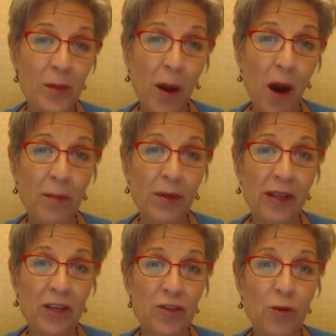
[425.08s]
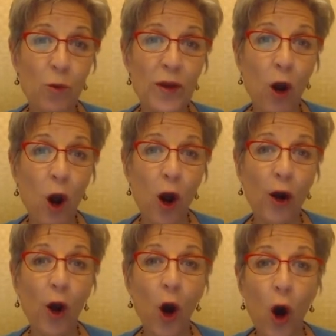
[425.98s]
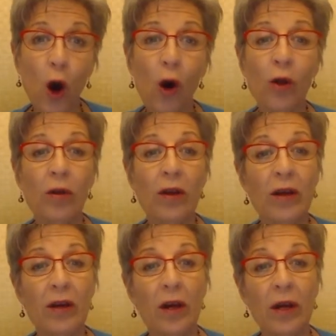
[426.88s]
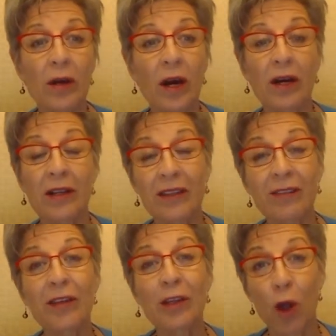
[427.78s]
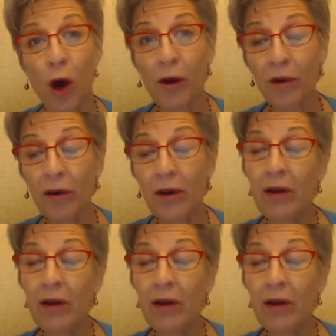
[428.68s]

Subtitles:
a population, we are all living longer.